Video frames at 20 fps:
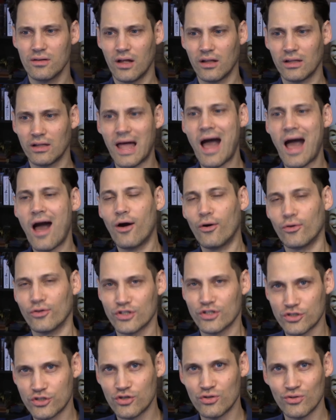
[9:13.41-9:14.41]

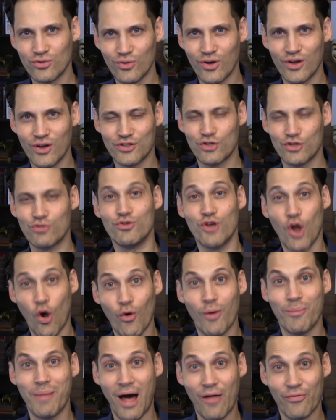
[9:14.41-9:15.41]
allowed to
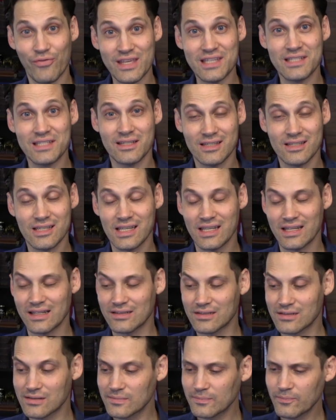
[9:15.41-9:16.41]
know about these
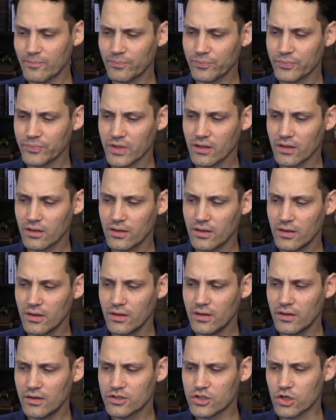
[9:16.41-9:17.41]
things.
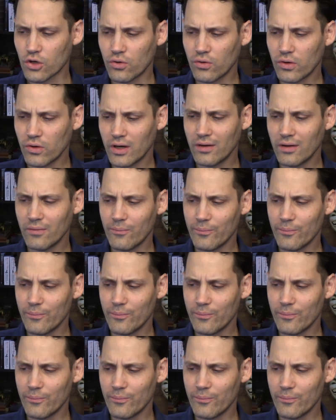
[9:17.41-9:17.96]
So